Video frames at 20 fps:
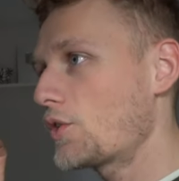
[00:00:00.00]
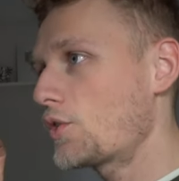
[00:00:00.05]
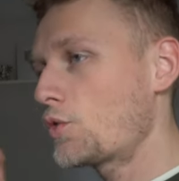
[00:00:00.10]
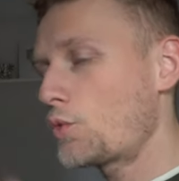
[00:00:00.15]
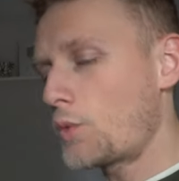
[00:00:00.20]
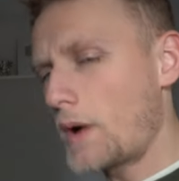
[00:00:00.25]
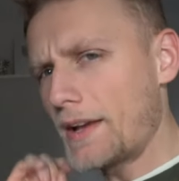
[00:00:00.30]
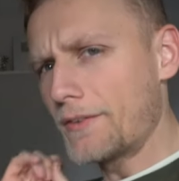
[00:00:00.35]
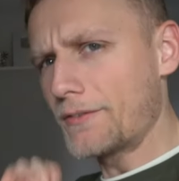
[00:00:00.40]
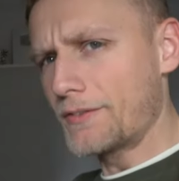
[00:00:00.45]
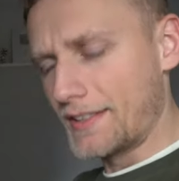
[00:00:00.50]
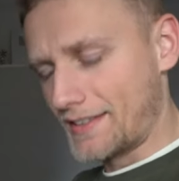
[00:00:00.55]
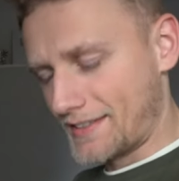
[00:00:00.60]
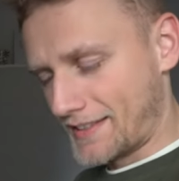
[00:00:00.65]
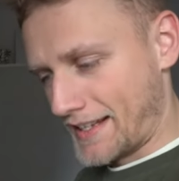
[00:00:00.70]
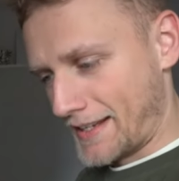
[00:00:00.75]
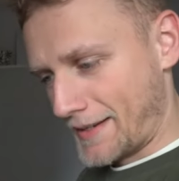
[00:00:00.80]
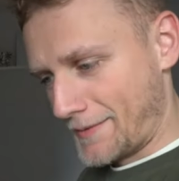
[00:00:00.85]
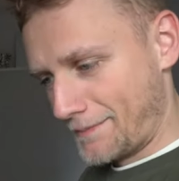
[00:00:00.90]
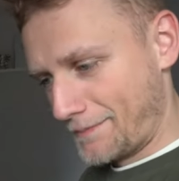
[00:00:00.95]
quite
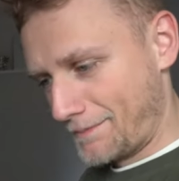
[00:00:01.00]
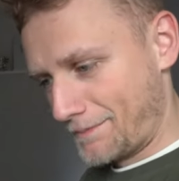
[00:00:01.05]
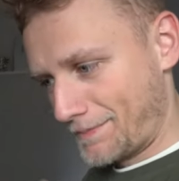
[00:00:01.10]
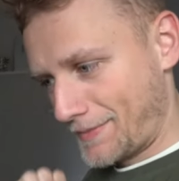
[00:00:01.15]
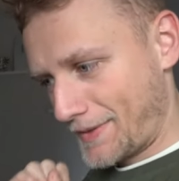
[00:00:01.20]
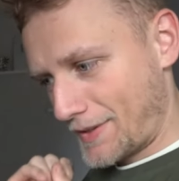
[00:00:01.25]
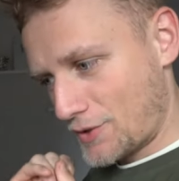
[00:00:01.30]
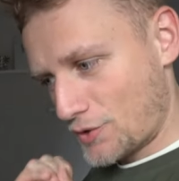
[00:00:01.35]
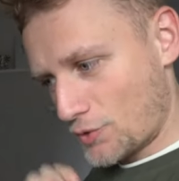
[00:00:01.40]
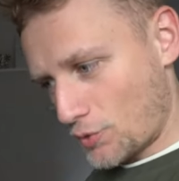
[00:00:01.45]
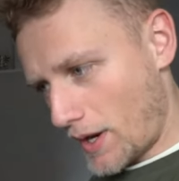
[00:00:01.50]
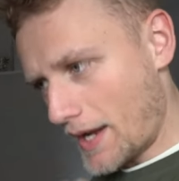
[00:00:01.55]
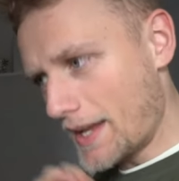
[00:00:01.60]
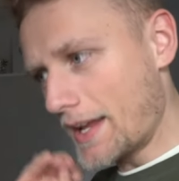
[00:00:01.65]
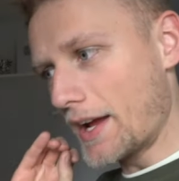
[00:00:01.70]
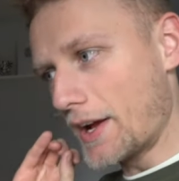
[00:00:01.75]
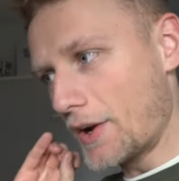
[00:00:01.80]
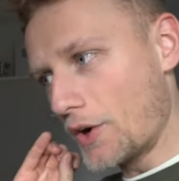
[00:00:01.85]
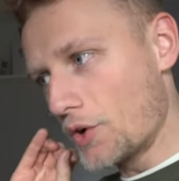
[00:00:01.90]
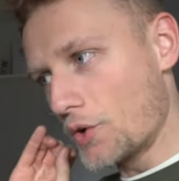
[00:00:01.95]
risky.
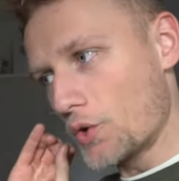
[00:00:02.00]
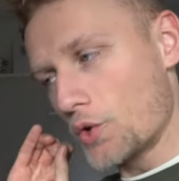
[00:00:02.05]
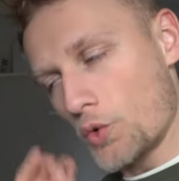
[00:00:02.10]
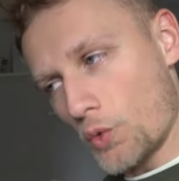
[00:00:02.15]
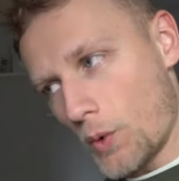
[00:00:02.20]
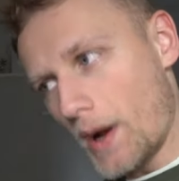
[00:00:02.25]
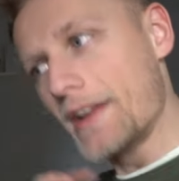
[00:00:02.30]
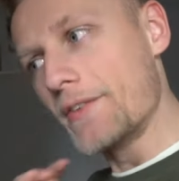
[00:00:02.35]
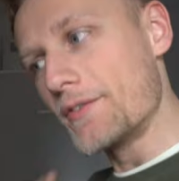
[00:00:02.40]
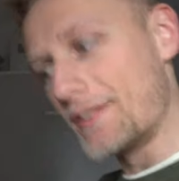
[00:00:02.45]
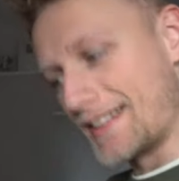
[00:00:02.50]
It's quite